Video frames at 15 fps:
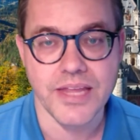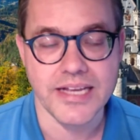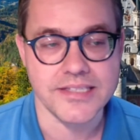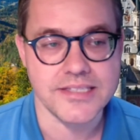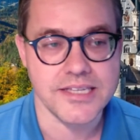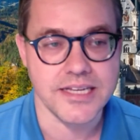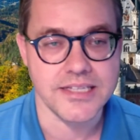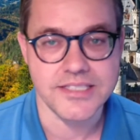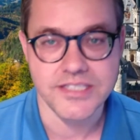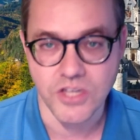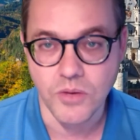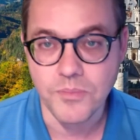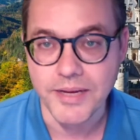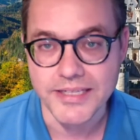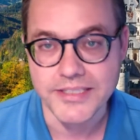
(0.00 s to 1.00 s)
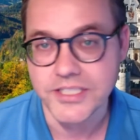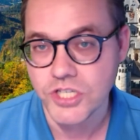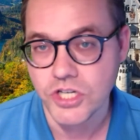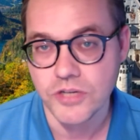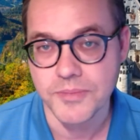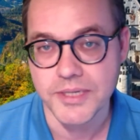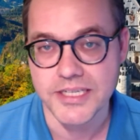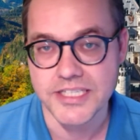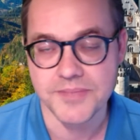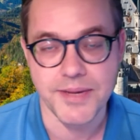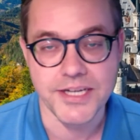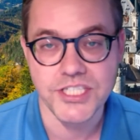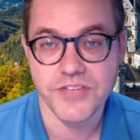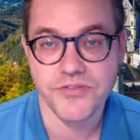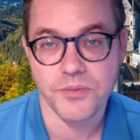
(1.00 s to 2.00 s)
is, is still being determined,
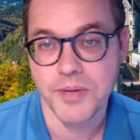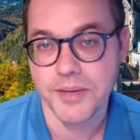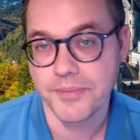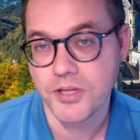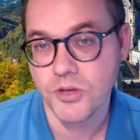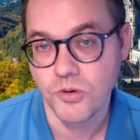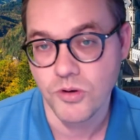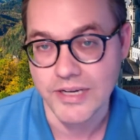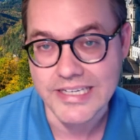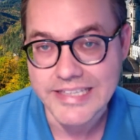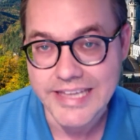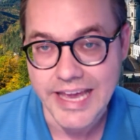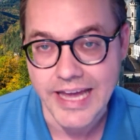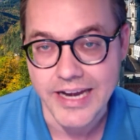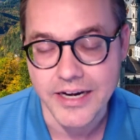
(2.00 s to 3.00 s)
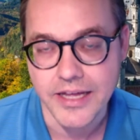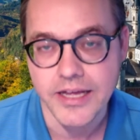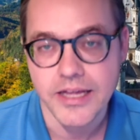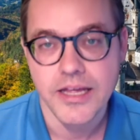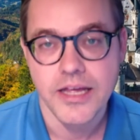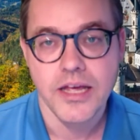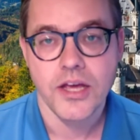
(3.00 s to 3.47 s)
especially for people who are in Canada,